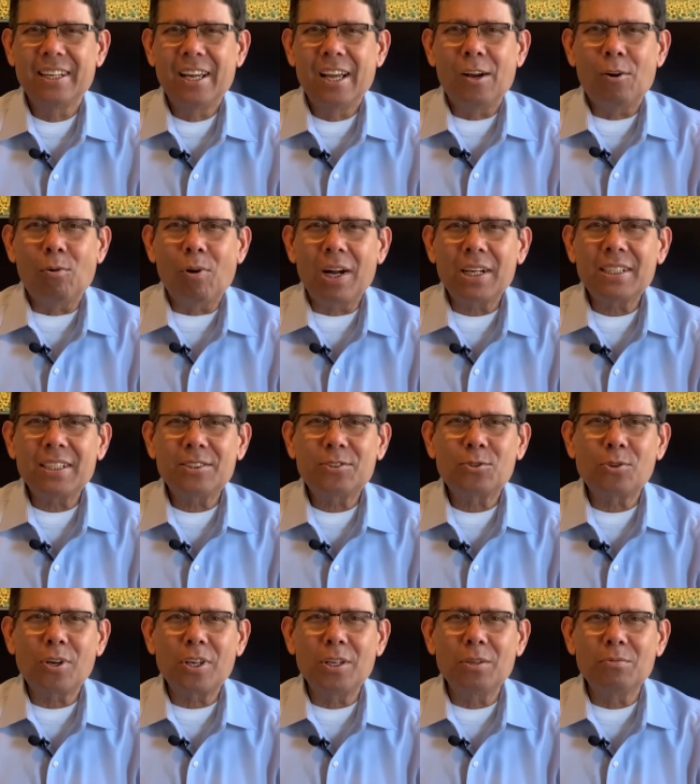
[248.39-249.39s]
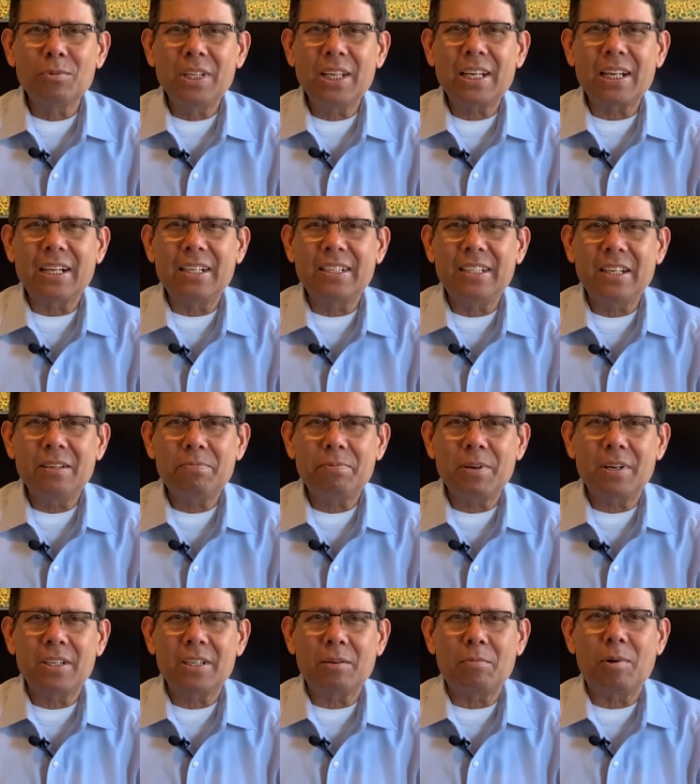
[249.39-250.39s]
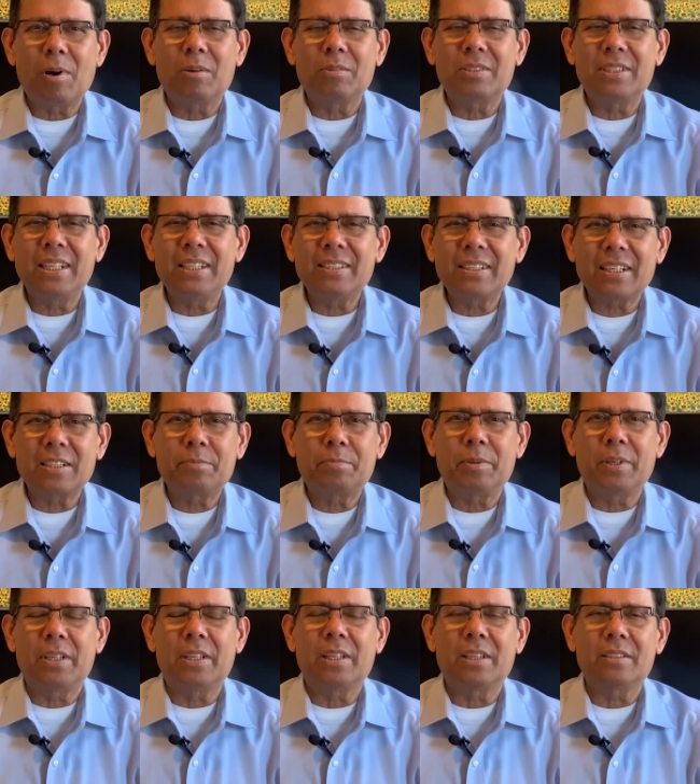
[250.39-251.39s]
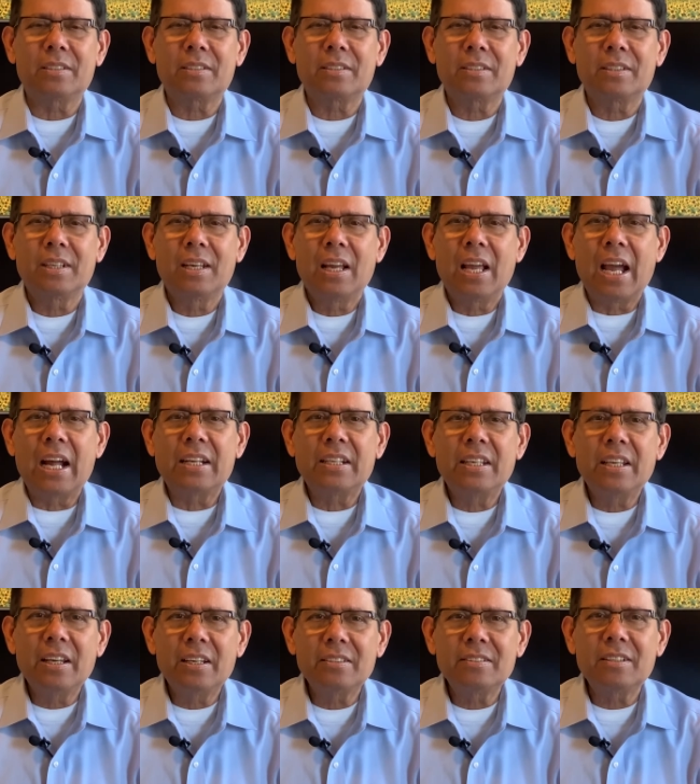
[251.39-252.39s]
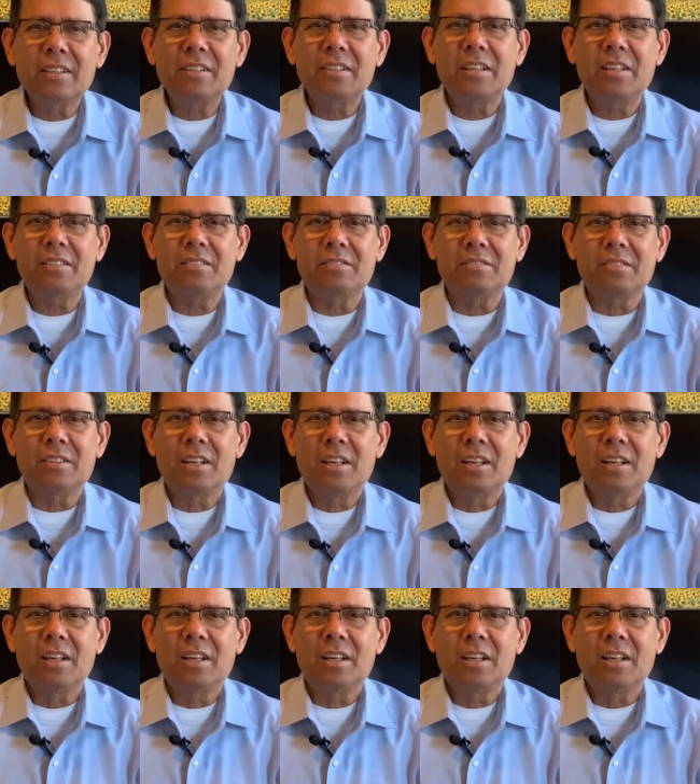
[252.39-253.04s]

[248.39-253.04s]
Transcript: What is so unique and different about this experience? And here is the reason.